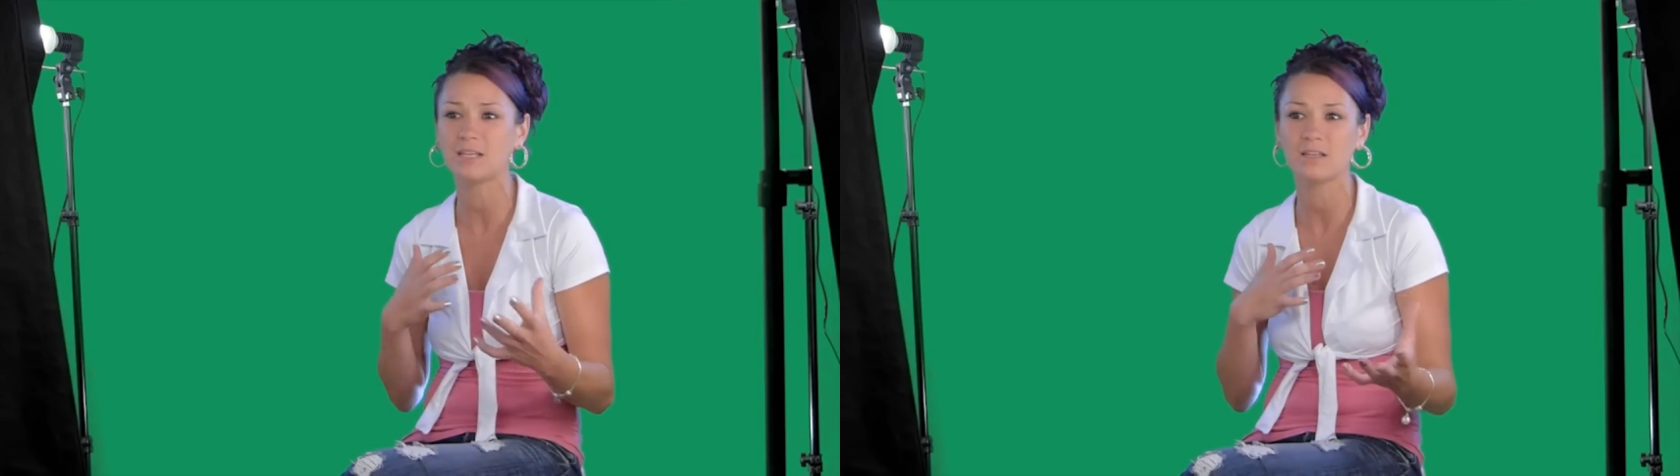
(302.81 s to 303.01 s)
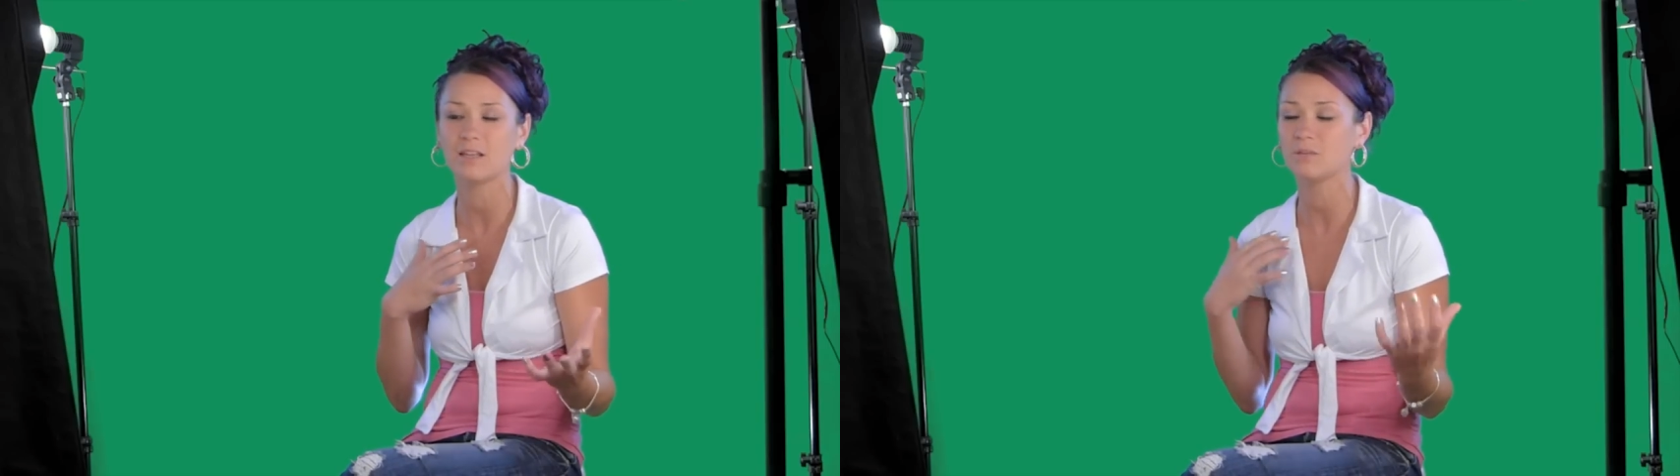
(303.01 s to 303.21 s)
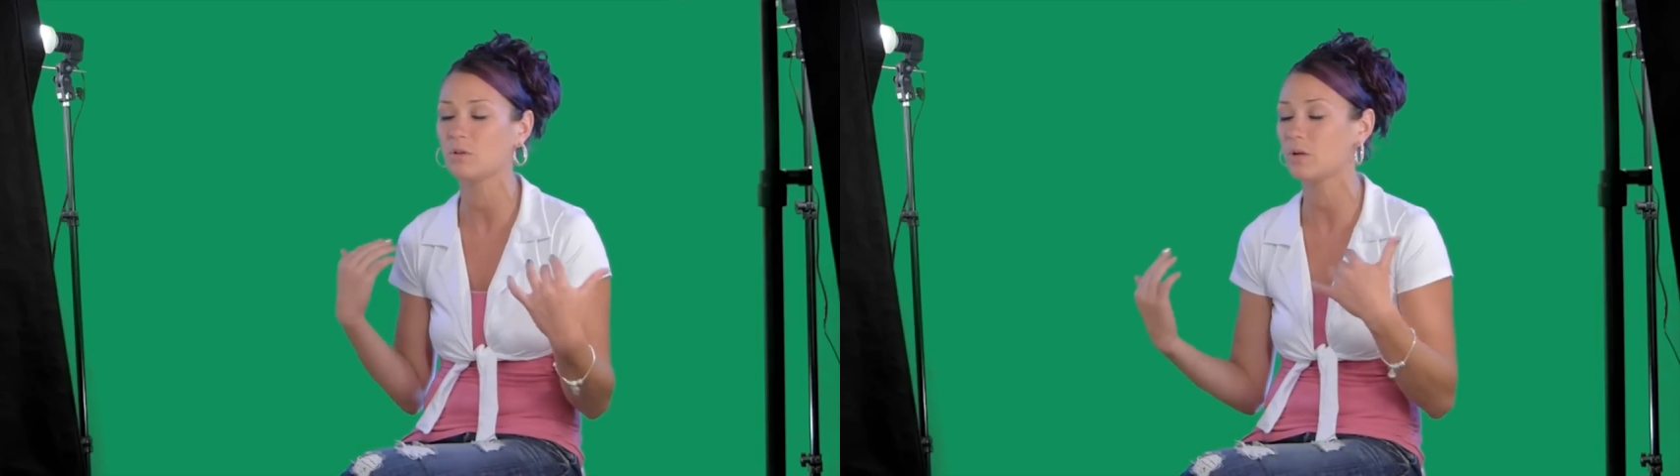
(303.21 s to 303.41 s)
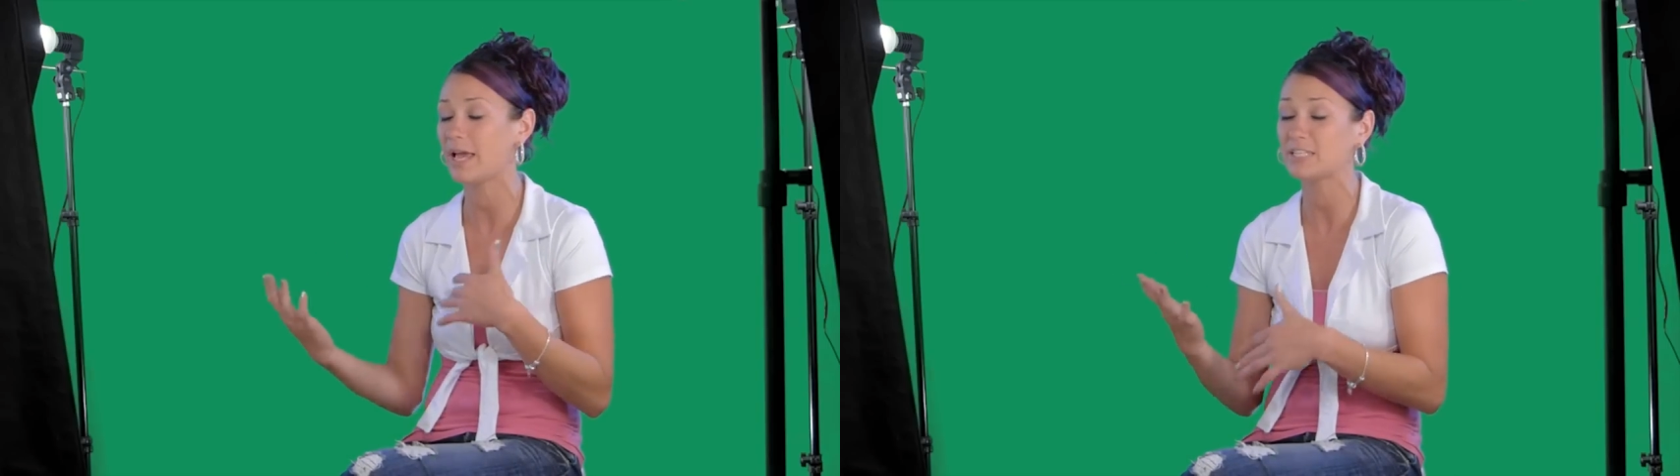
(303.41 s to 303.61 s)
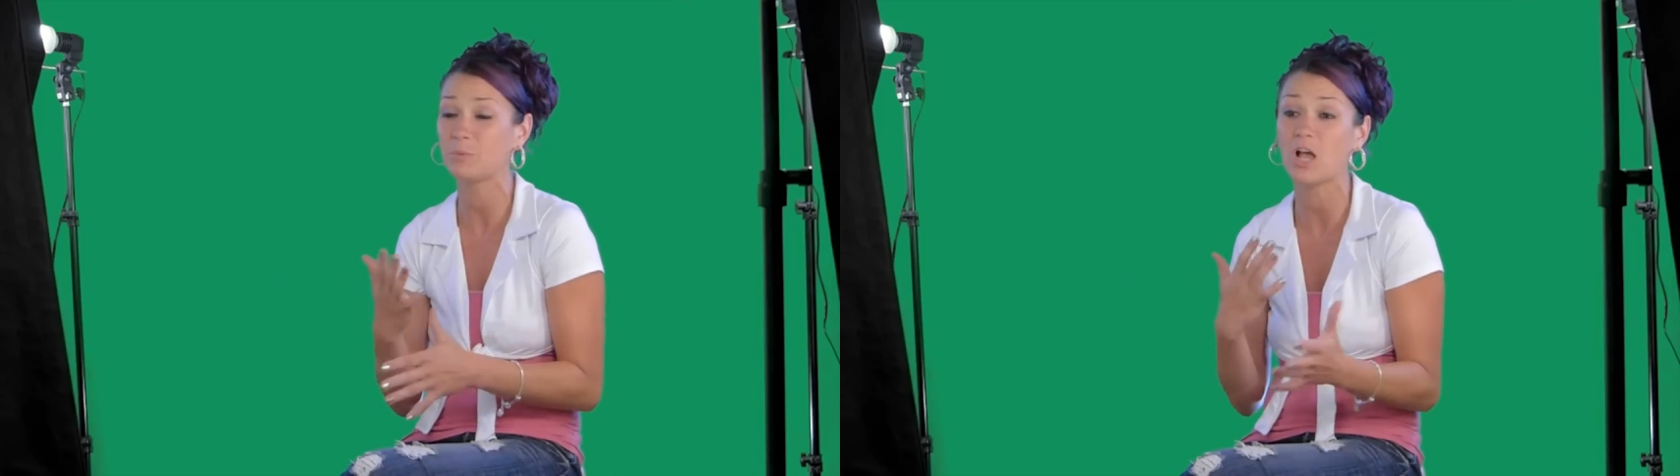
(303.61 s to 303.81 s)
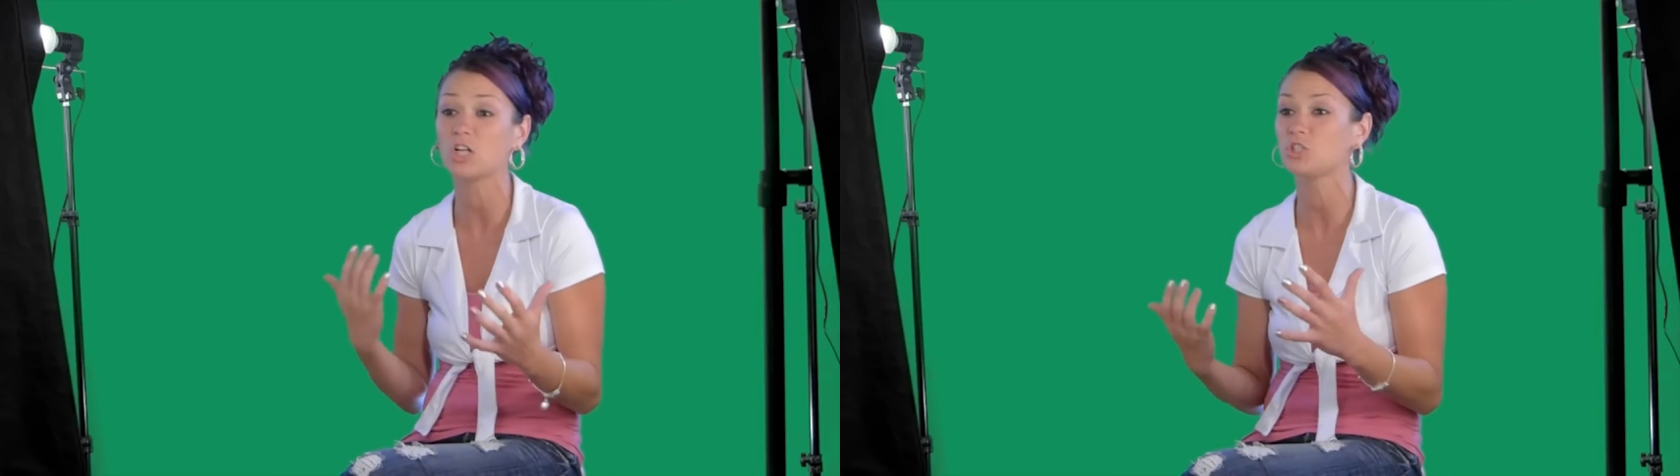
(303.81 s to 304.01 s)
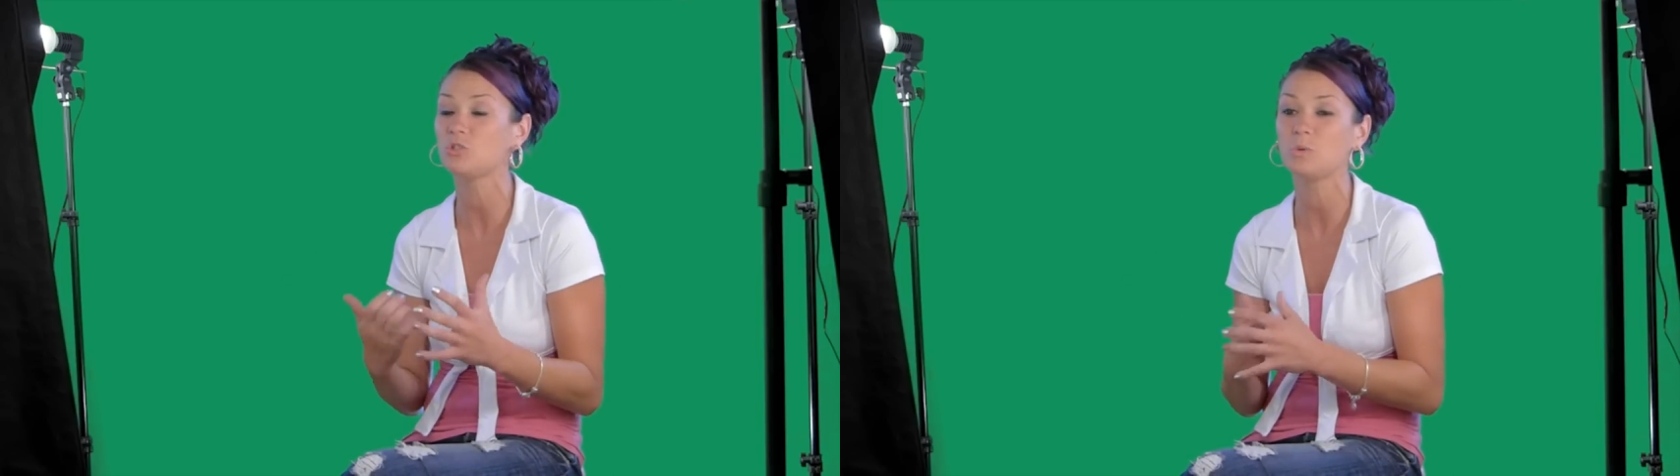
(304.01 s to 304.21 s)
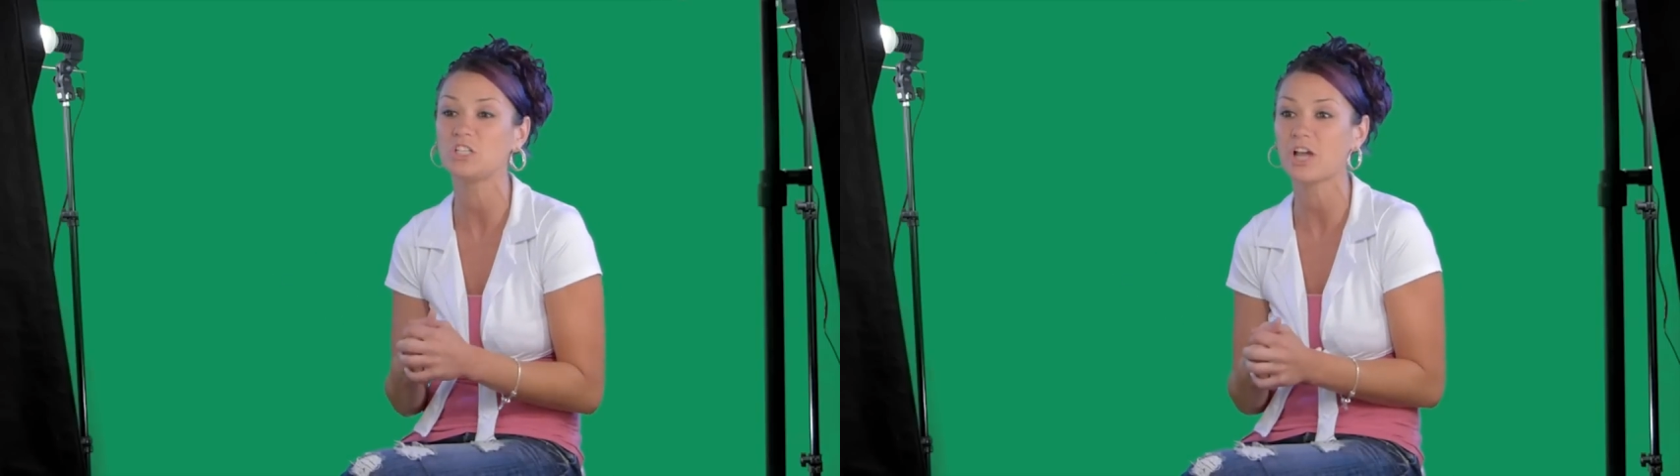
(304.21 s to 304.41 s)
and as we all do
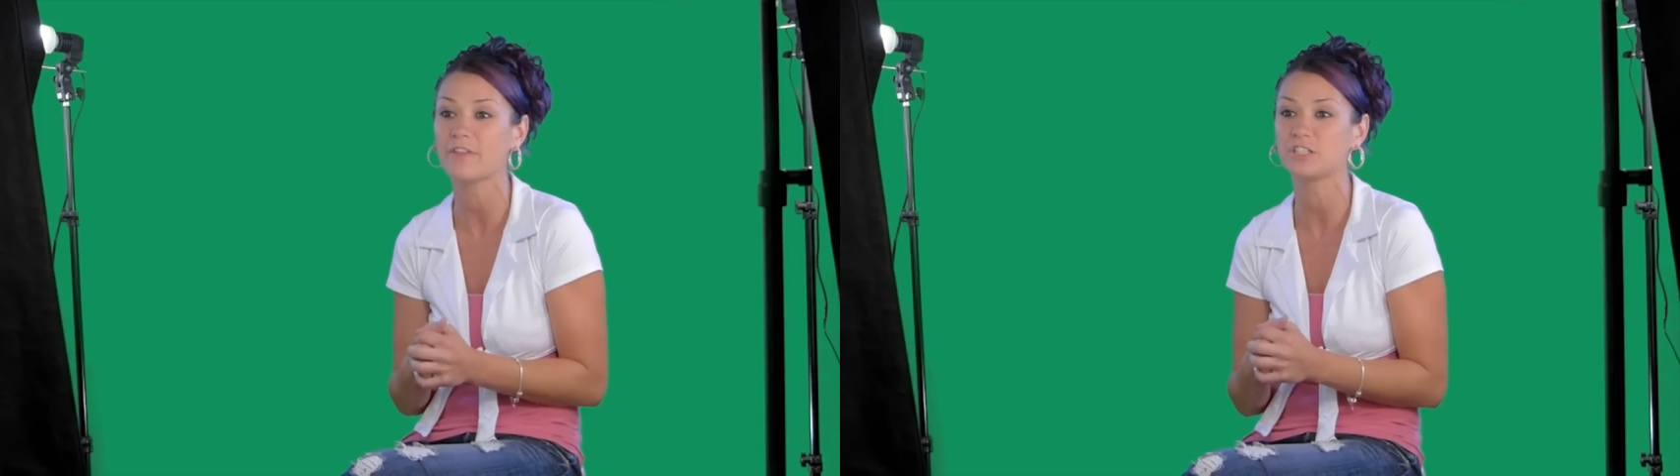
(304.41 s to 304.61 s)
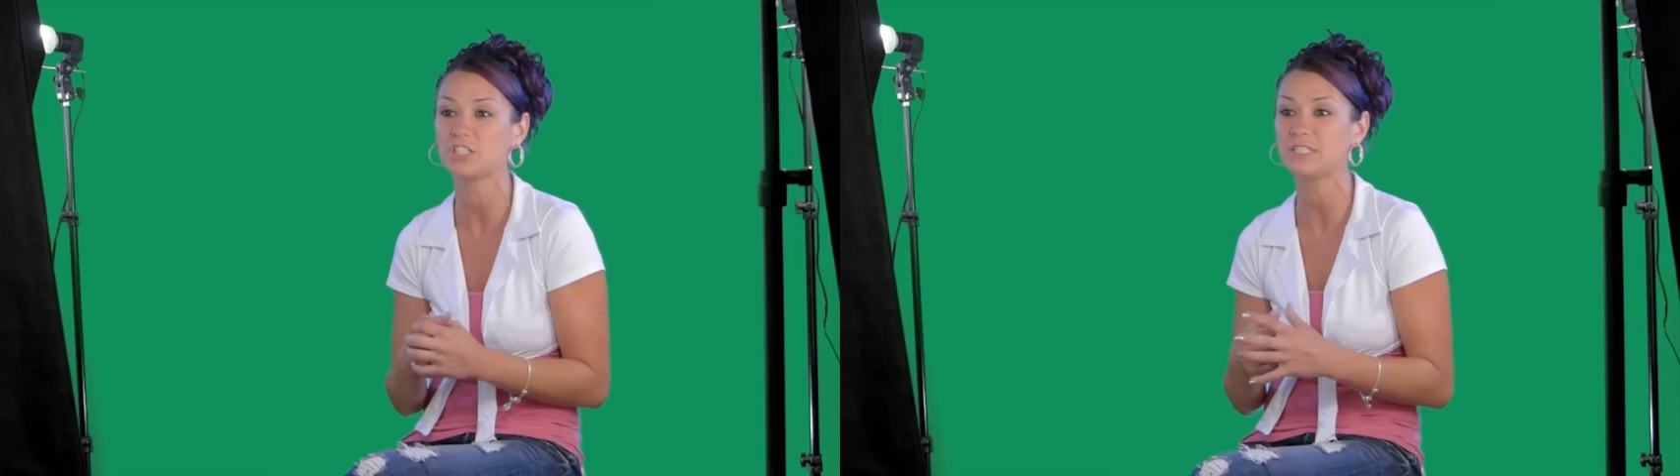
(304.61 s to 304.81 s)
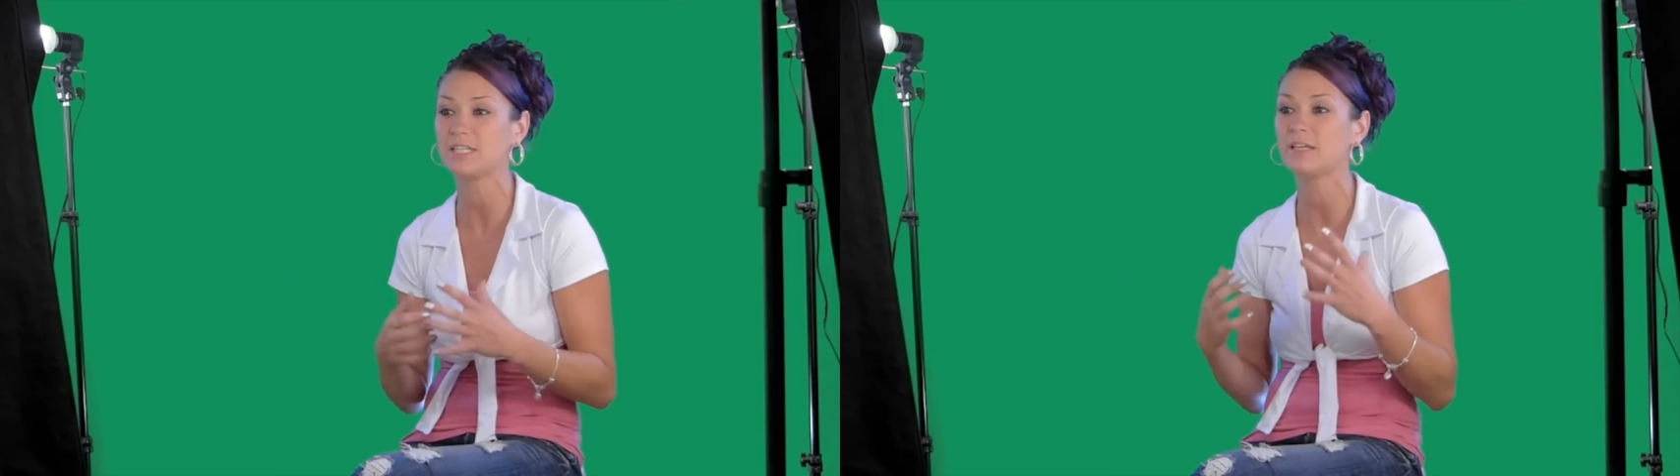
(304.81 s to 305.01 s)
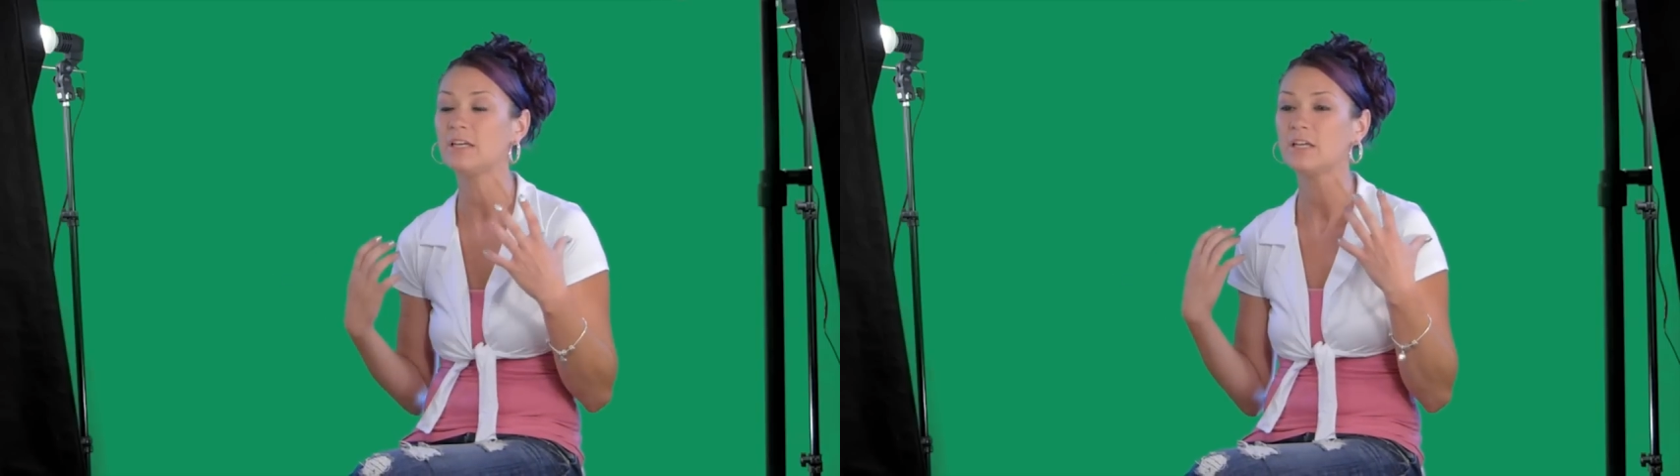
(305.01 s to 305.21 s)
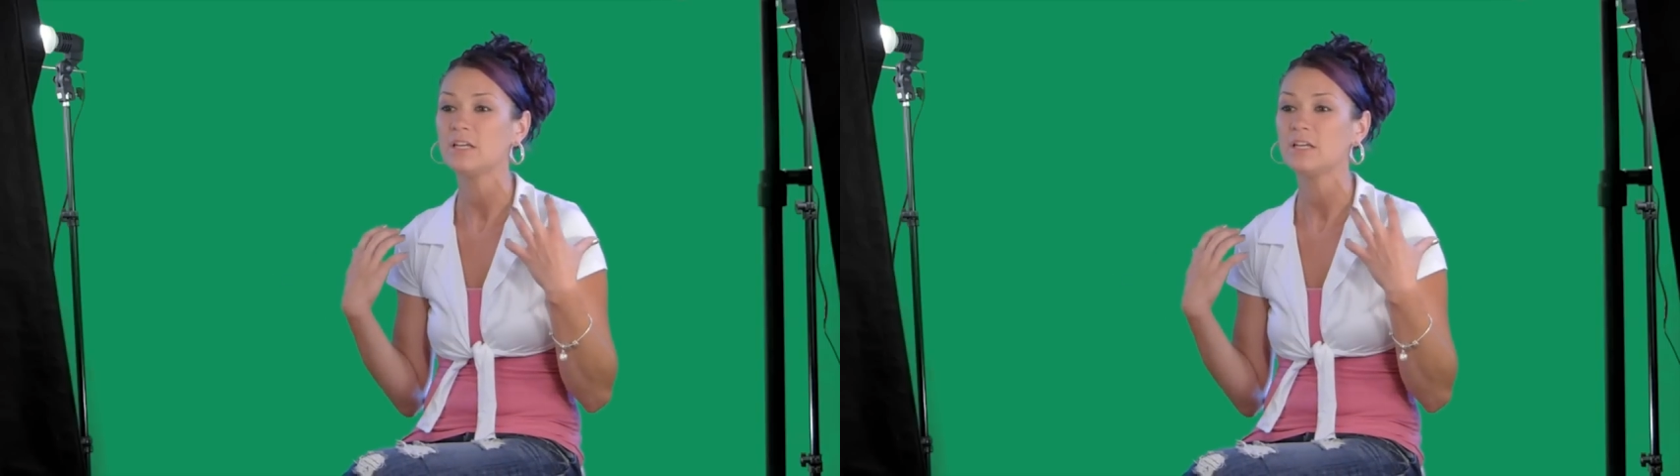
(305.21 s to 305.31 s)
to each other, just to